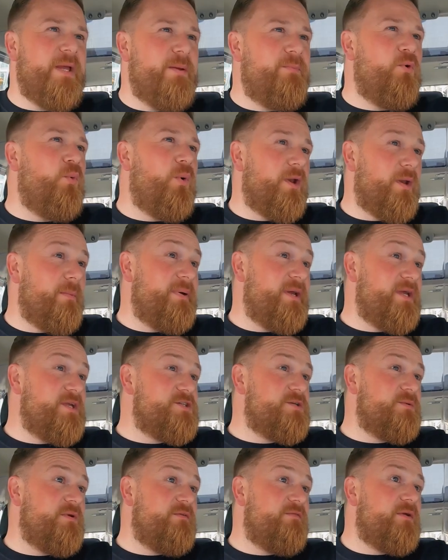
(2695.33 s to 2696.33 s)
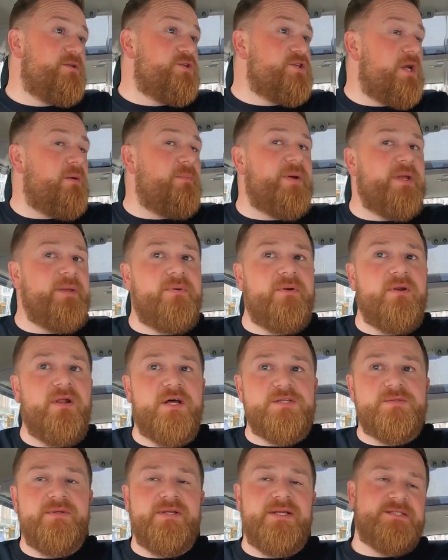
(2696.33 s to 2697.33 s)
People want a picture yeah. of you jar. People
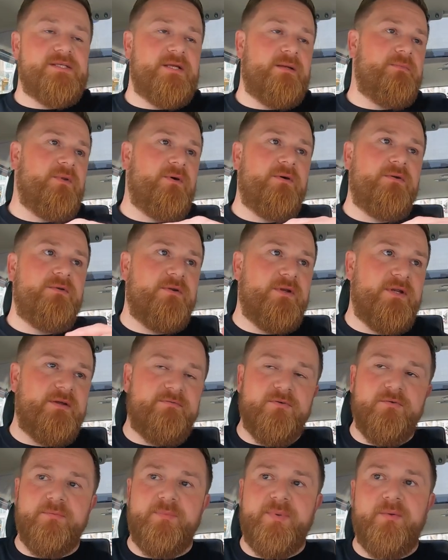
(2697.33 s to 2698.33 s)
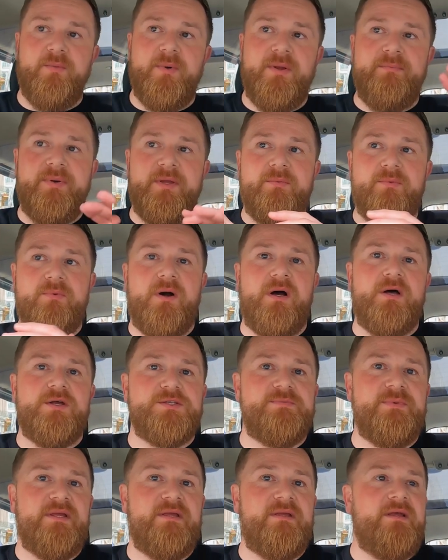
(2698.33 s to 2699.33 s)
ask me, listen, I'm not on your level, but when people
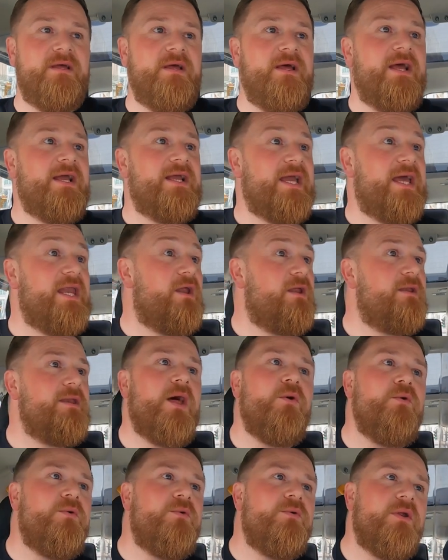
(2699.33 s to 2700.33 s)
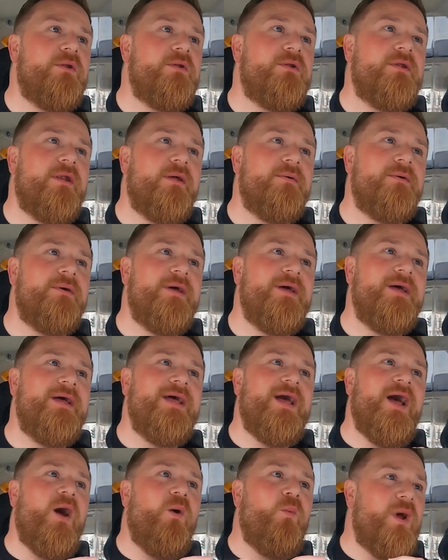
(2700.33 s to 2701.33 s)
ask no, me, you are though. Can, like, no, it's no, the no, same no. thing.
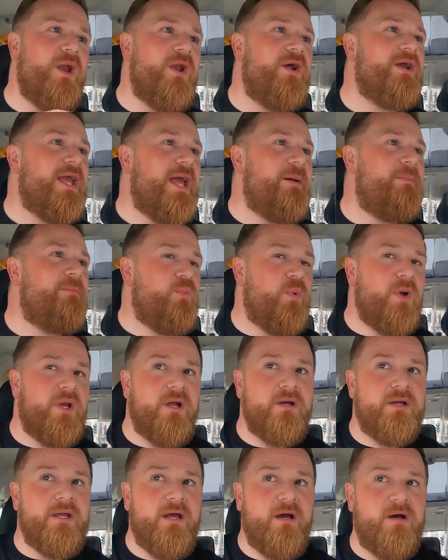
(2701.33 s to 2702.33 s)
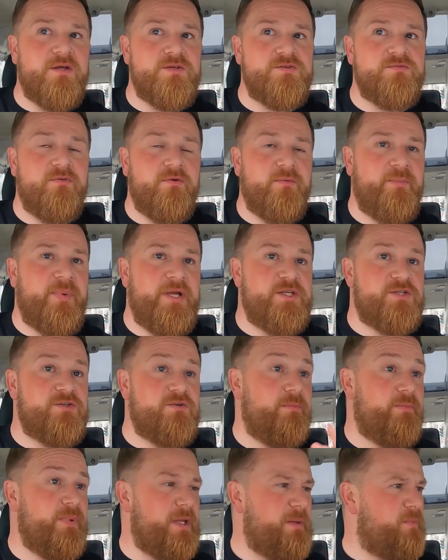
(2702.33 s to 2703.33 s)
When I get when I get asked for a
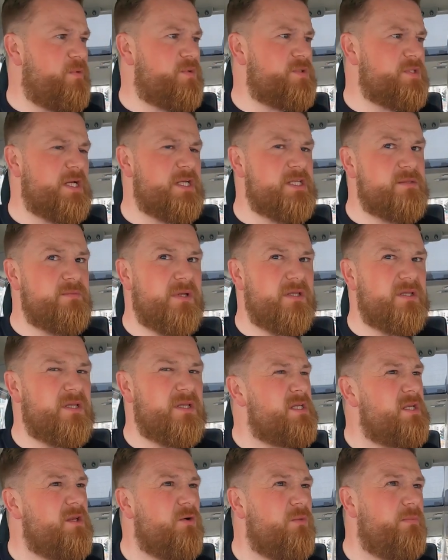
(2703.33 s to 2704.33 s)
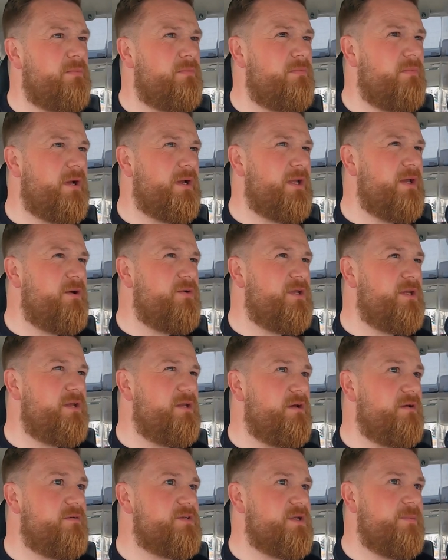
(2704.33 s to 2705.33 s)
picture, and people say to me, it not like get on your
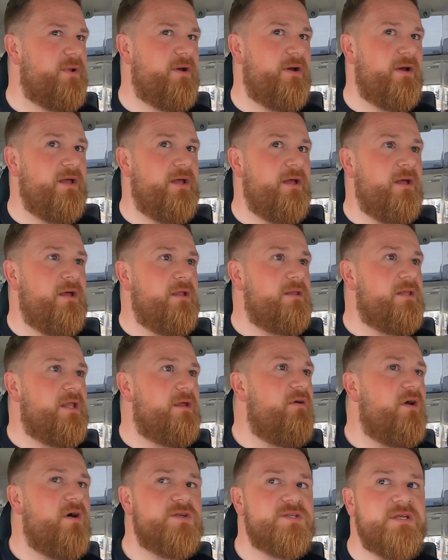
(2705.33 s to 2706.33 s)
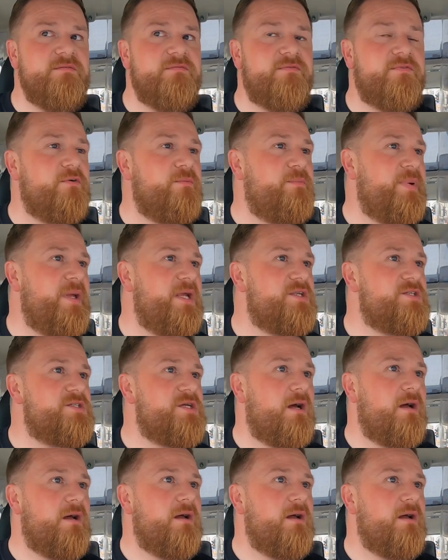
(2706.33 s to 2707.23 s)
nerves? I'm like, no. They're asking for a picture.